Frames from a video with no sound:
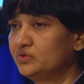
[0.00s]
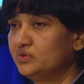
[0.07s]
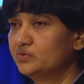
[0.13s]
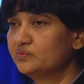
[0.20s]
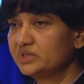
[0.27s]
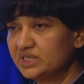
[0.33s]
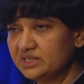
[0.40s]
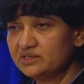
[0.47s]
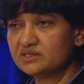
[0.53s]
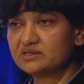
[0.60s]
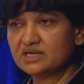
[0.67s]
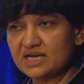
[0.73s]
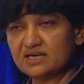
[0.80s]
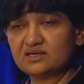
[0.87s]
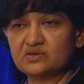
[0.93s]
You would hear
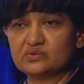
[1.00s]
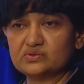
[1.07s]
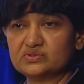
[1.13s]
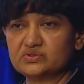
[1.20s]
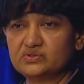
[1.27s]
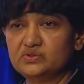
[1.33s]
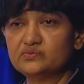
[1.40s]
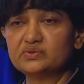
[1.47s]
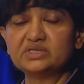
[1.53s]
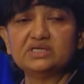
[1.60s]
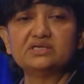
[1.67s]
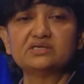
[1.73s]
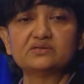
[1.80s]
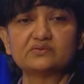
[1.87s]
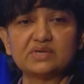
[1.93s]
echoes, you would
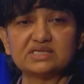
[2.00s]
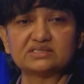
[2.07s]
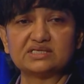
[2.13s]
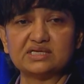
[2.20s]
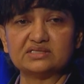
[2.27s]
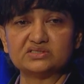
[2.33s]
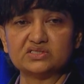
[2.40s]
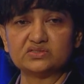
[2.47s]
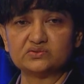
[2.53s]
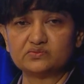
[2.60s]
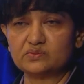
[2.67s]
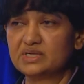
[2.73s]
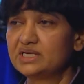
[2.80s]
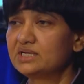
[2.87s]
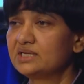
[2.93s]
hear resonances,
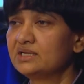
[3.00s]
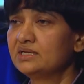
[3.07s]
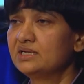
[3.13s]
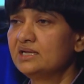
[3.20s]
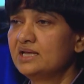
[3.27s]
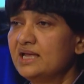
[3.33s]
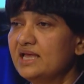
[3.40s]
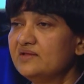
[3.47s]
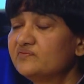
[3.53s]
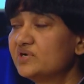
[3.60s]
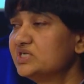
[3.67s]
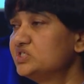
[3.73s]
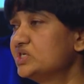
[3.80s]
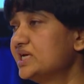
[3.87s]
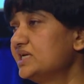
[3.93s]
right? If
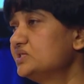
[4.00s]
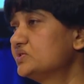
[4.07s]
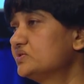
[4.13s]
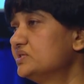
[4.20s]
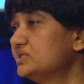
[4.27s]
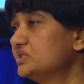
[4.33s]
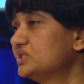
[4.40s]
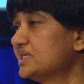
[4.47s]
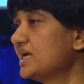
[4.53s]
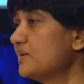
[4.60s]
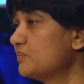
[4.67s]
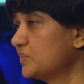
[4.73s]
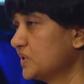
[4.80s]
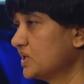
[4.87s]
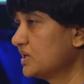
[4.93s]
I changed the
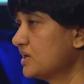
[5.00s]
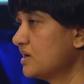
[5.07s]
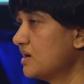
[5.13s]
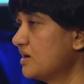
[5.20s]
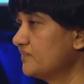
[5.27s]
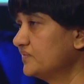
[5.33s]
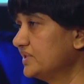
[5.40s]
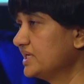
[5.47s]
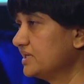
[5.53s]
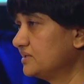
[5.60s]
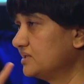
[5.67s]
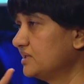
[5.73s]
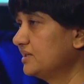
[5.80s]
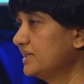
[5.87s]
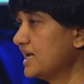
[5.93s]
shape of the,
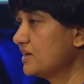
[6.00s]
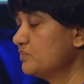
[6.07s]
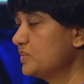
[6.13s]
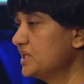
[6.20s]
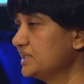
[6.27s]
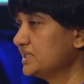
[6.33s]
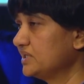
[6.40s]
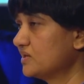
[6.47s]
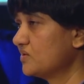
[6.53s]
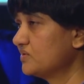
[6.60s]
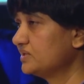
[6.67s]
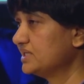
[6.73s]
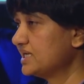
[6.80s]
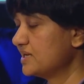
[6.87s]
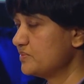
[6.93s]
that building or
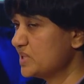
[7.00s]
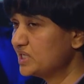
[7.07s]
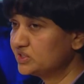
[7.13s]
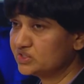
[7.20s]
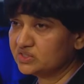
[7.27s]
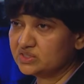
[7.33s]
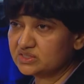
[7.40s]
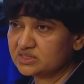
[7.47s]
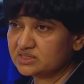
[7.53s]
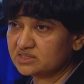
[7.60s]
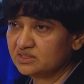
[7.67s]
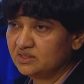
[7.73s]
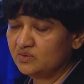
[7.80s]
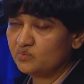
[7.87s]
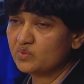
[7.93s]
the dimensions,
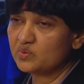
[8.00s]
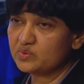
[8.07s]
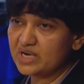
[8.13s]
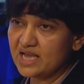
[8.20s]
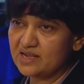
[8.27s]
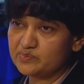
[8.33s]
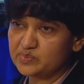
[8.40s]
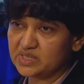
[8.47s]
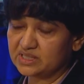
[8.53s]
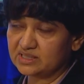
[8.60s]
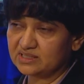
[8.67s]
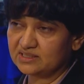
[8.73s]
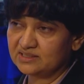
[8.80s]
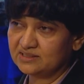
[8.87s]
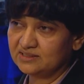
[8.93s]
what would happen?
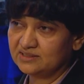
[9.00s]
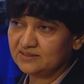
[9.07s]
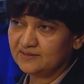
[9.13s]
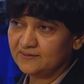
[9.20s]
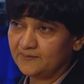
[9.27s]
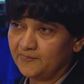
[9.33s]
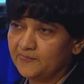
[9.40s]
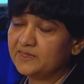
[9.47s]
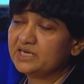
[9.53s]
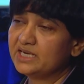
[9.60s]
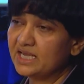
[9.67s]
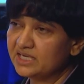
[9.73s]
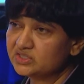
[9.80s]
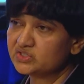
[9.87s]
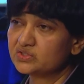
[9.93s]
The
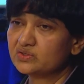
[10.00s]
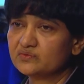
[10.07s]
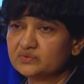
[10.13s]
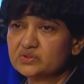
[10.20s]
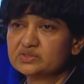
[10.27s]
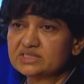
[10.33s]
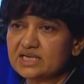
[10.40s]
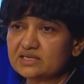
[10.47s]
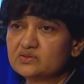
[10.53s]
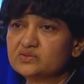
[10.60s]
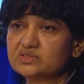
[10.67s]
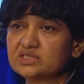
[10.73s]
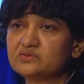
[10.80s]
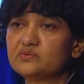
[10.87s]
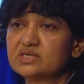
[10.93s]
nature of those
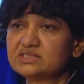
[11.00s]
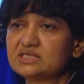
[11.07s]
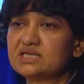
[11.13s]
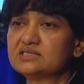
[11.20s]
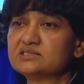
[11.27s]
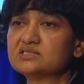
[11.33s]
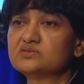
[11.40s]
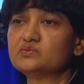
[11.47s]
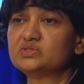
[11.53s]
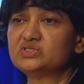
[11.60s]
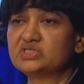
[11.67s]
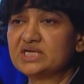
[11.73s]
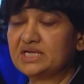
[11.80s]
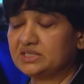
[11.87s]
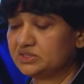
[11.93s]
echoes and resonances would
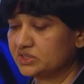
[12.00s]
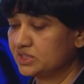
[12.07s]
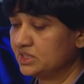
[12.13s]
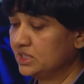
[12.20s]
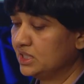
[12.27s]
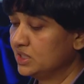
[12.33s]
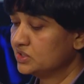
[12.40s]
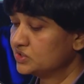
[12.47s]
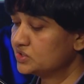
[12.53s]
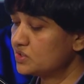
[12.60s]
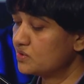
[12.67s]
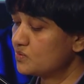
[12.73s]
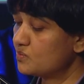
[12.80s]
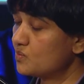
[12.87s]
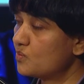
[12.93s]
change.
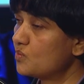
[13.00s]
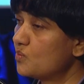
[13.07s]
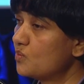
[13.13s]
So